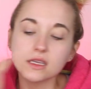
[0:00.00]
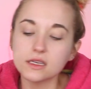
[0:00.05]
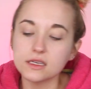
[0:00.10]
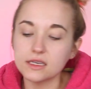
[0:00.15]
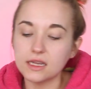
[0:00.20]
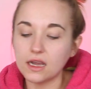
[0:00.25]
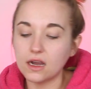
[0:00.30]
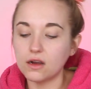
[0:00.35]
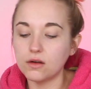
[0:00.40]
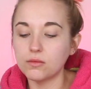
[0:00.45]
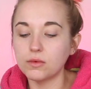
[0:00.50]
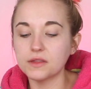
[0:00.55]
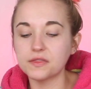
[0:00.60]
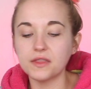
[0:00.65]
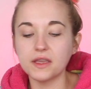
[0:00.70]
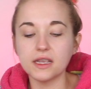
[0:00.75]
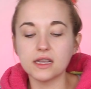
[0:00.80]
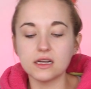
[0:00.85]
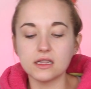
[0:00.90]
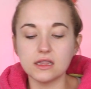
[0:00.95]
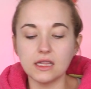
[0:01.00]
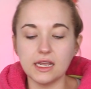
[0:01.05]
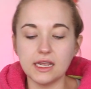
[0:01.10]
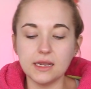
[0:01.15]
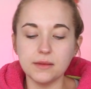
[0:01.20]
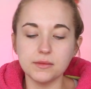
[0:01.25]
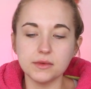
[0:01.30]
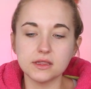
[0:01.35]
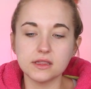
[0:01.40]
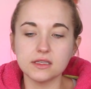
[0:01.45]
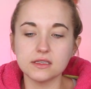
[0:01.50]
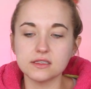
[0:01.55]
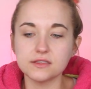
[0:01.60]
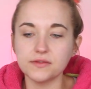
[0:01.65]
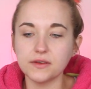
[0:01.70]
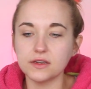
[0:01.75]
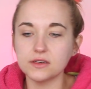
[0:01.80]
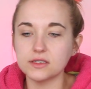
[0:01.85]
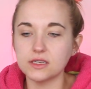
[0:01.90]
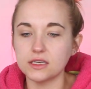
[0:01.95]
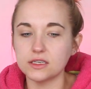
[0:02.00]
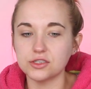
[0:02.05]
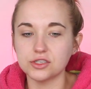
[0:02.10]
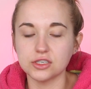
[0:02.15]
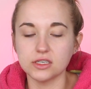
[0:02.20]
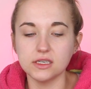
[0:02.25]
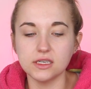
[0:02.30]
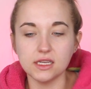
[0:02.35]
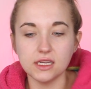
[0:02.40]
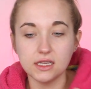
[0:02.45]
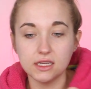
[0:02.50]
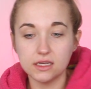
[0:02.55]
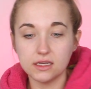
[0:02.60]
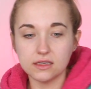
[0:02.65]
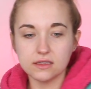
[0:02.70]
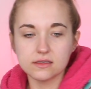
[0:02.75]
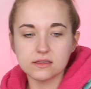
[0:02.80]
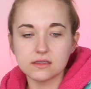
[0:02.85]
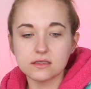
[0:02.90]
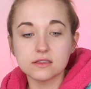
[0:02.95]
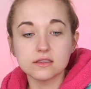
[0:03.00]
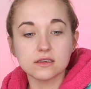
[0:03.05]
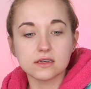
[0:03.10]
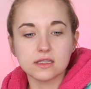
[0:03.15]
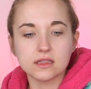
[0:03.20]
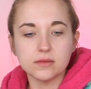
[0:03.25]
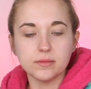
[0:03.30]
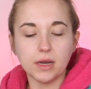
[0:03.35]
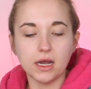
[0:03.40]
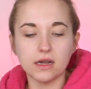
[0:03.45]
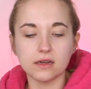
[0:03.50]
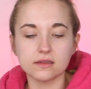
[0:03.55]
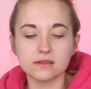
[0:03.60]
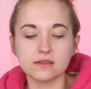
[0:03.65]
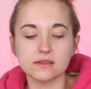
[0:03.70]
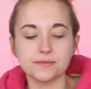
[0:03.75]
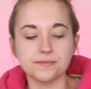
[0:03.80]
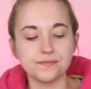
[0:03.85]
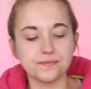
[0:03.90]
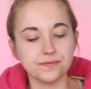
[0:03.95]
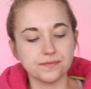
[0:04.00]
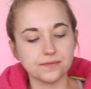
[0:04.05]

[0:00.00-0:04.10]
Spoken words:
Now, what they claim with this foundation is, let's look at the box.